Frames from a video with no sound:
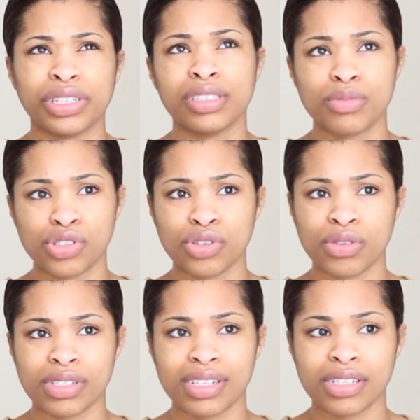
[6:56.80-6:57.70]
some
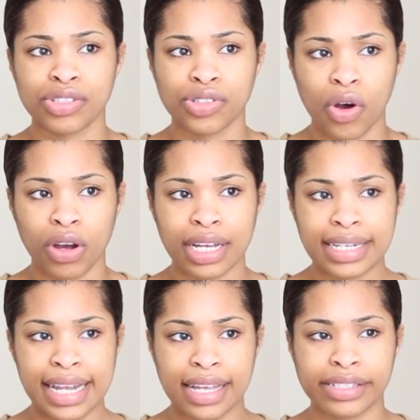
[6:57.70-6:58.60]
stores stock
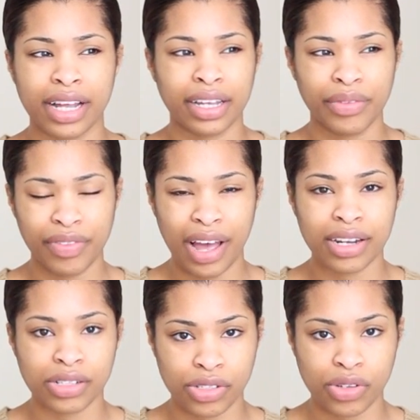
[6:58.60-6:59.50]
NYX, like River
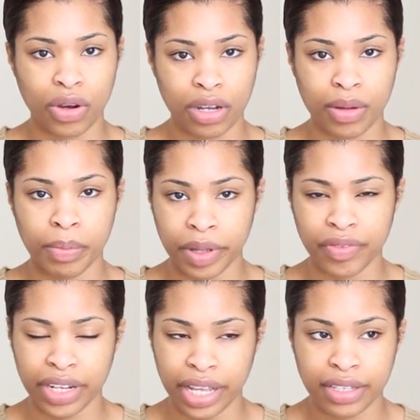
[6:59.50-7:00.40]
Island stock a bit
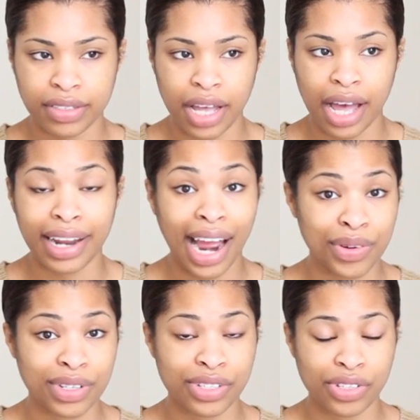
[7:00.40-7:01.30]
of NYX and
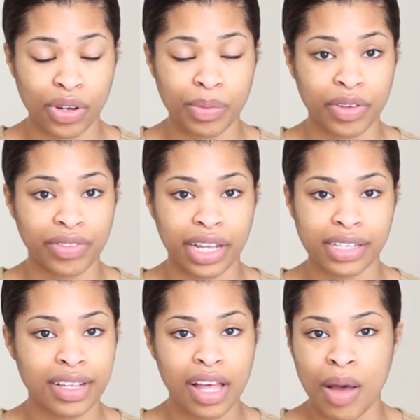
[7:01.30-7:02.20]
Harrods stock a bit of
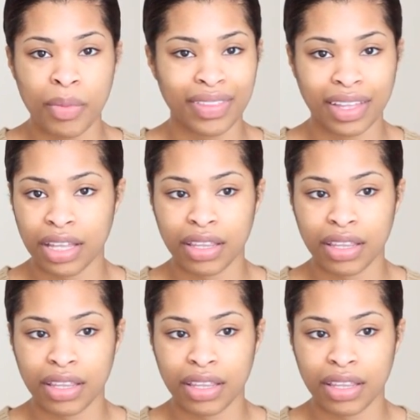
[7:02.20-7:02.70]
NYX, but